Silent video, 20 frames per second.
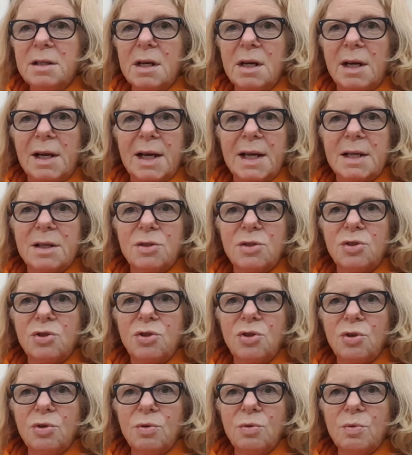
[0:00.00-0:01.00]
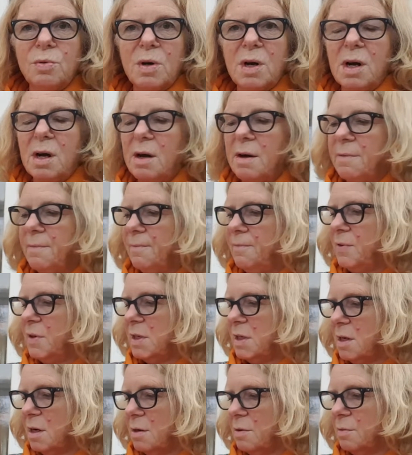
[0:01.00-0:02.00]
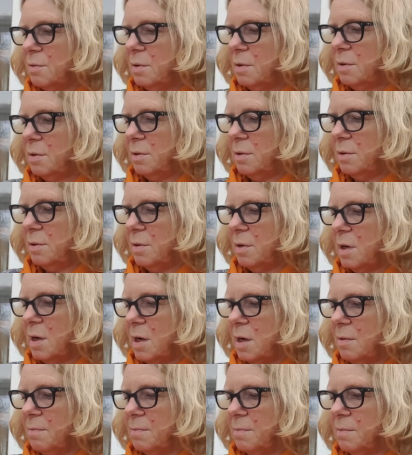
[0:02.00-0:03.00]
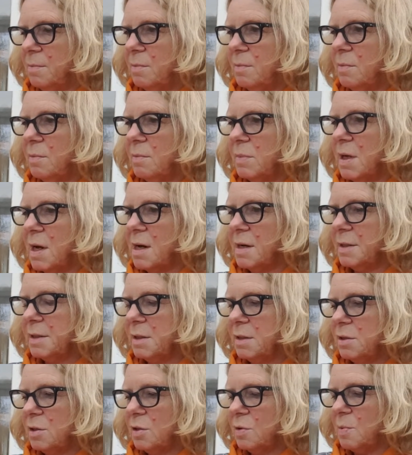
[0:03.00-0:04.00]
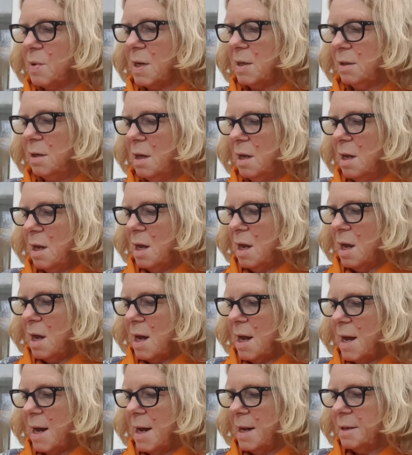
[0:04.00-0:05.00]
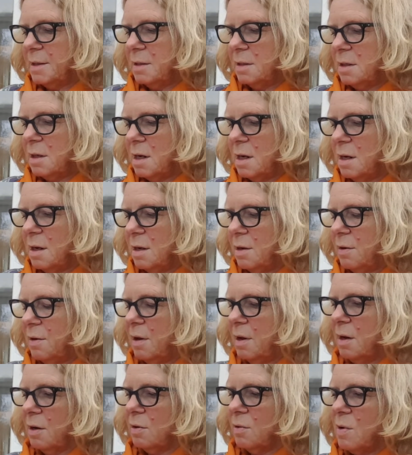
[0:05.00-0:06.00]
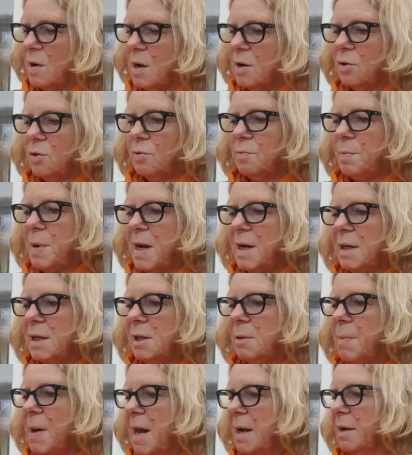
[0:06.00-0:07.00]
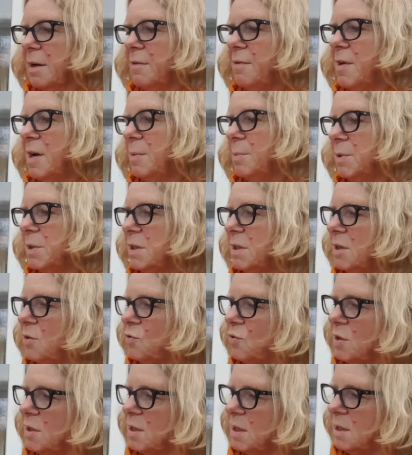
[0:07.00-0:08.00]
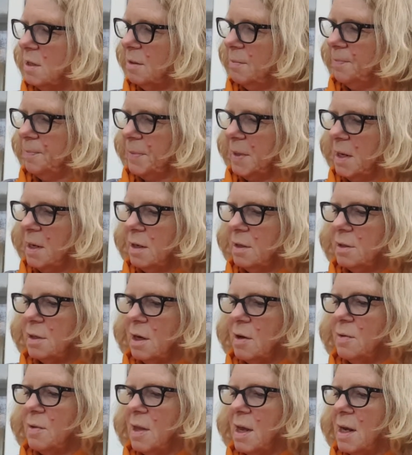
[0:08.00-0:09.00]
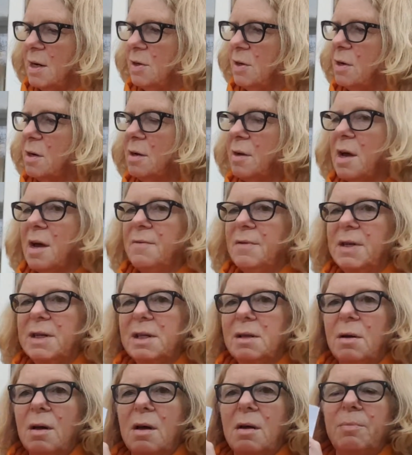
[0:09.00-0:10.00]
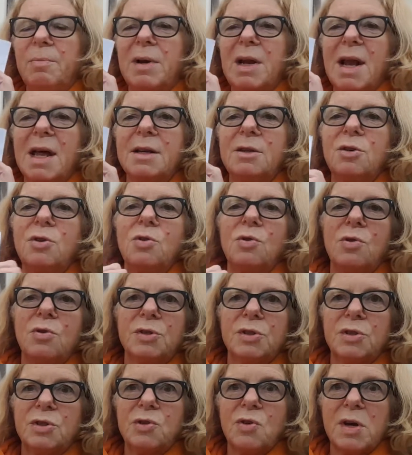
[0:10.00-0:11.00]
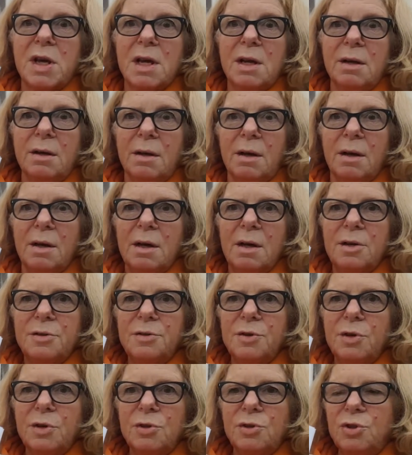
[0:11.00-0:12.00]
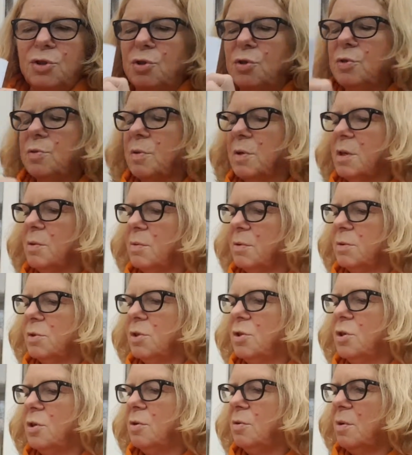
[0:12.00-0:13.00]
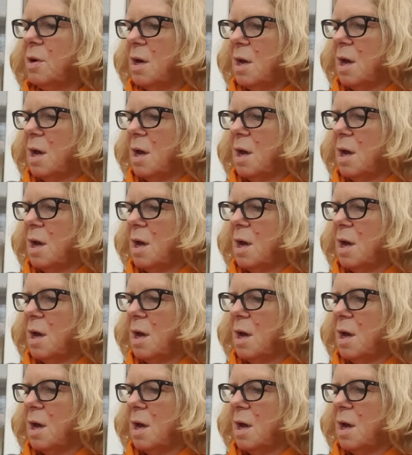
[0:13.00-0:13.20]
links to video guidance as well, and quite a good little pattern if anybody's interested. So there you are. Have a little plan your stocking, so you can choose what you want to do.